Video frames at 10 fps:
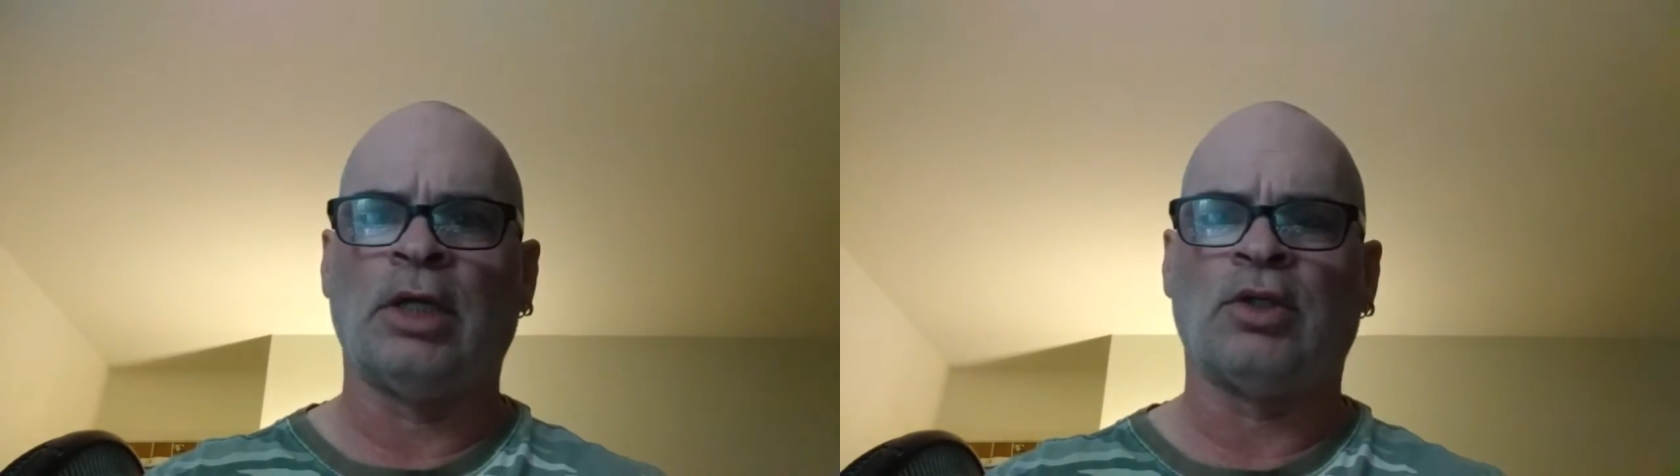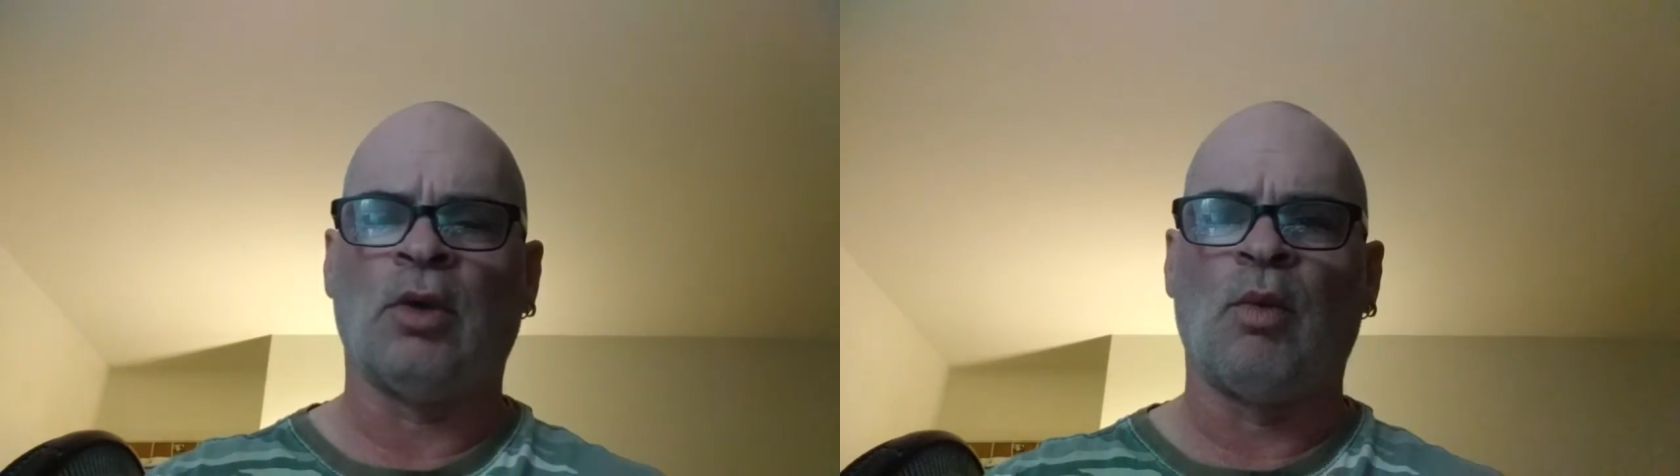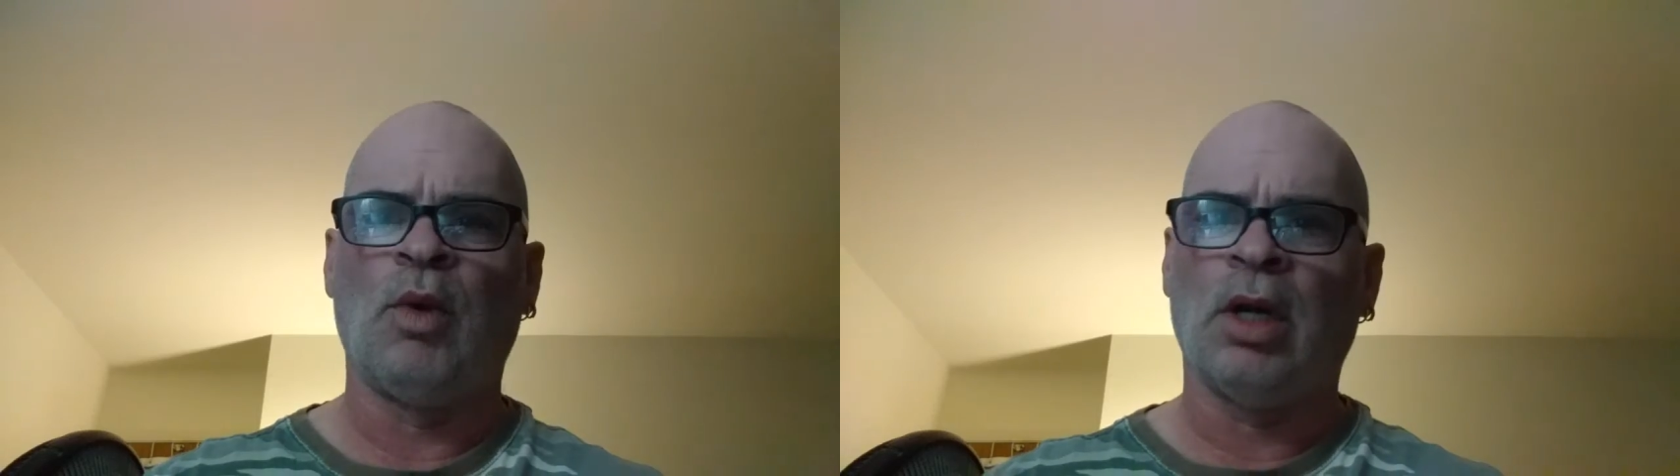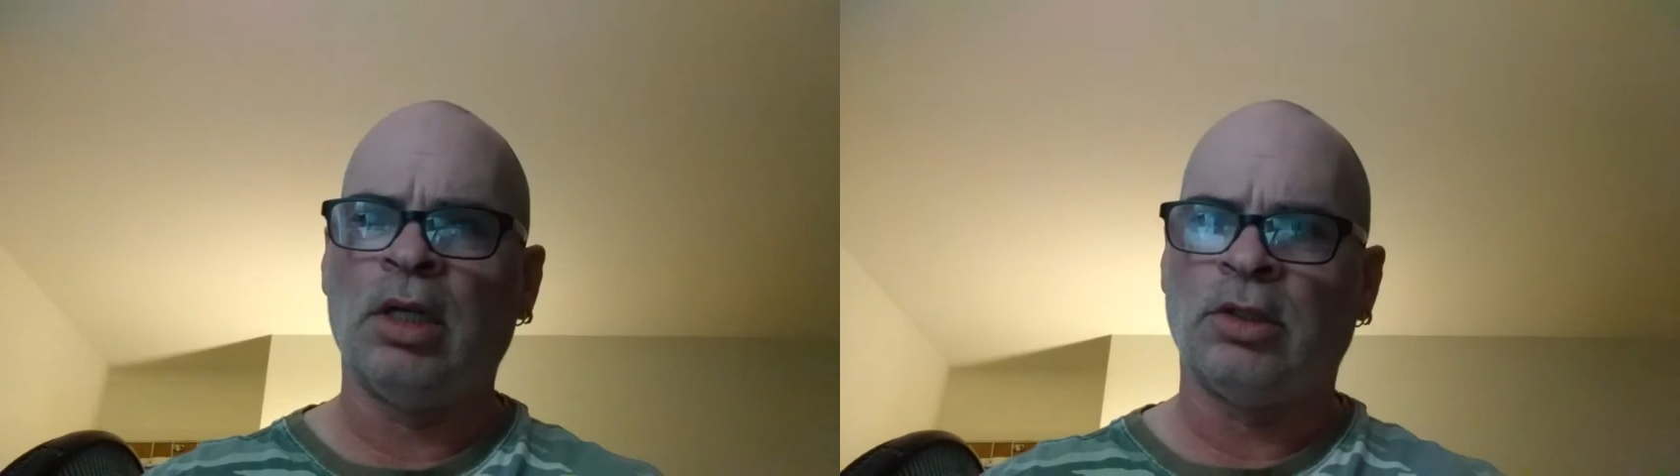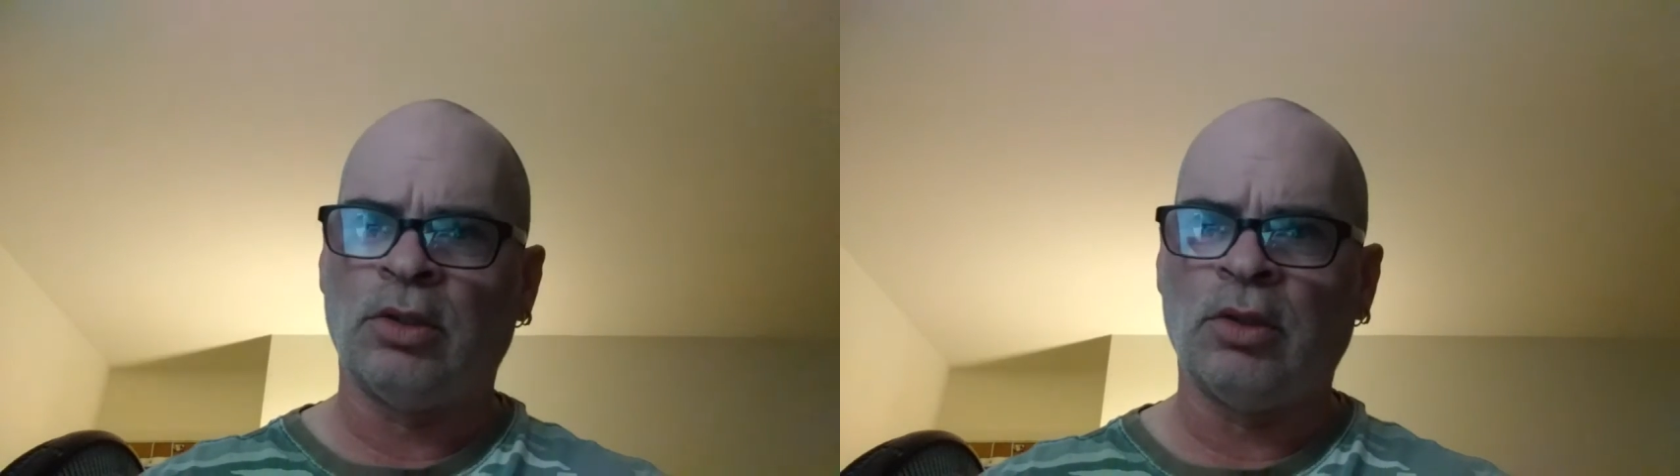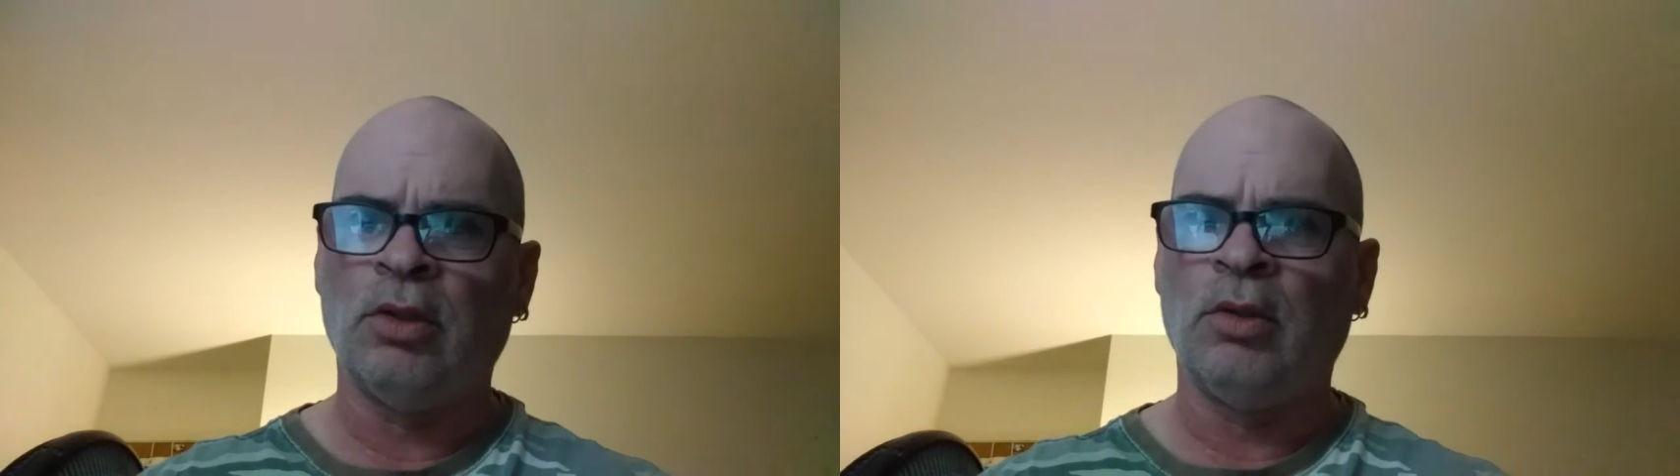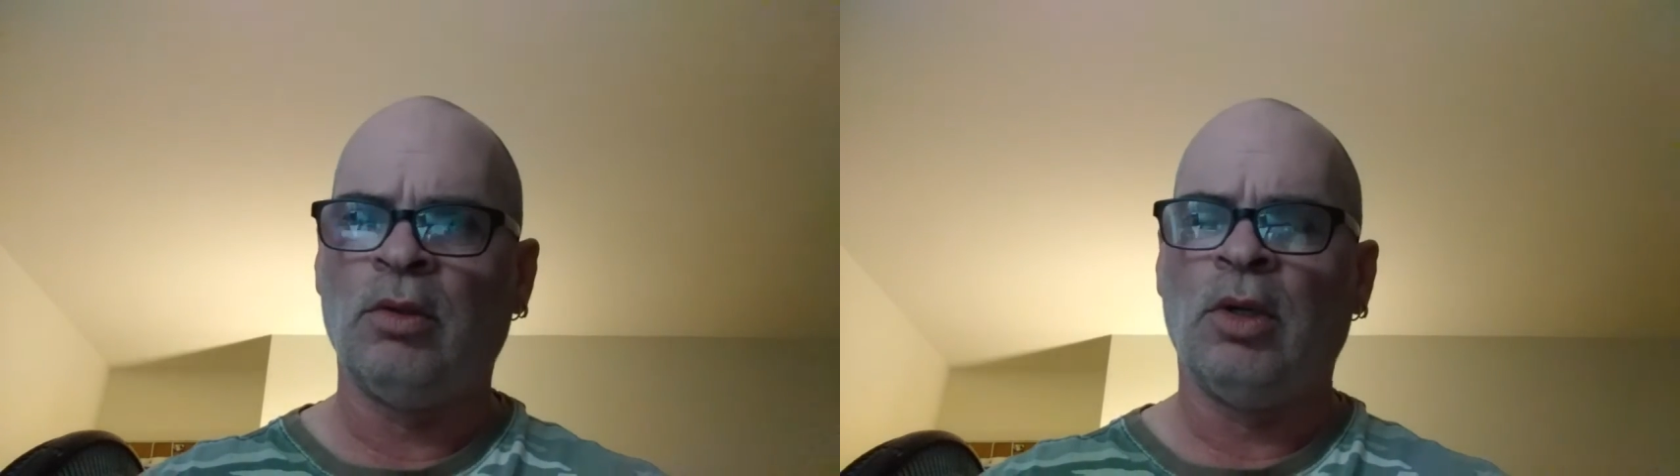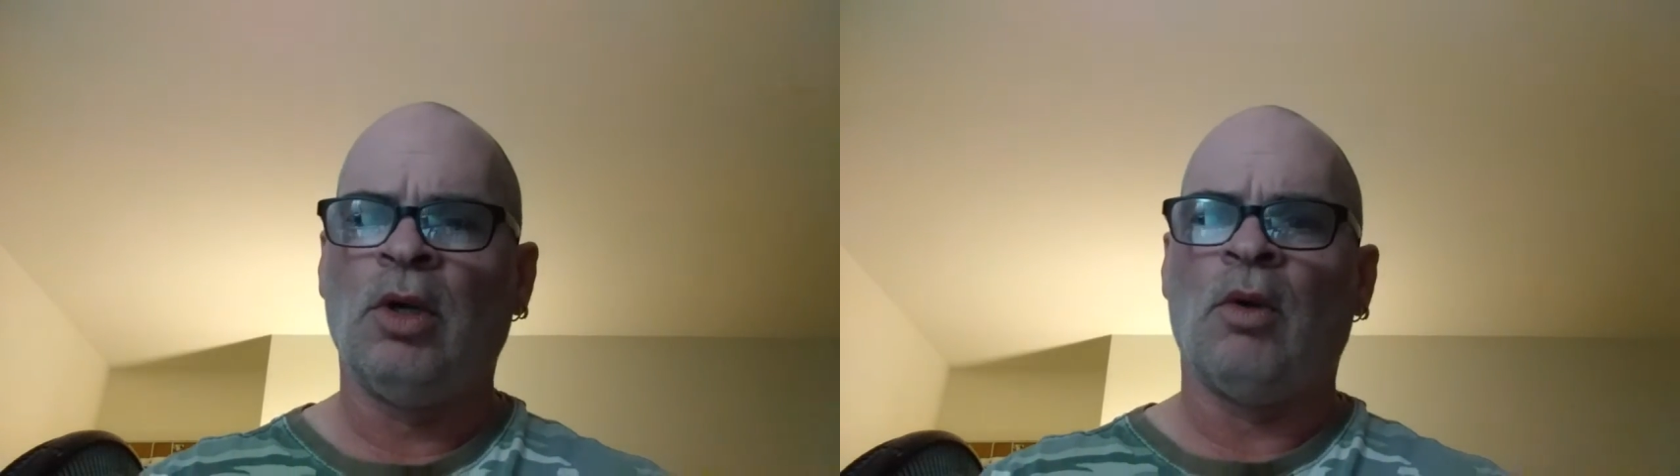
that you're willing to do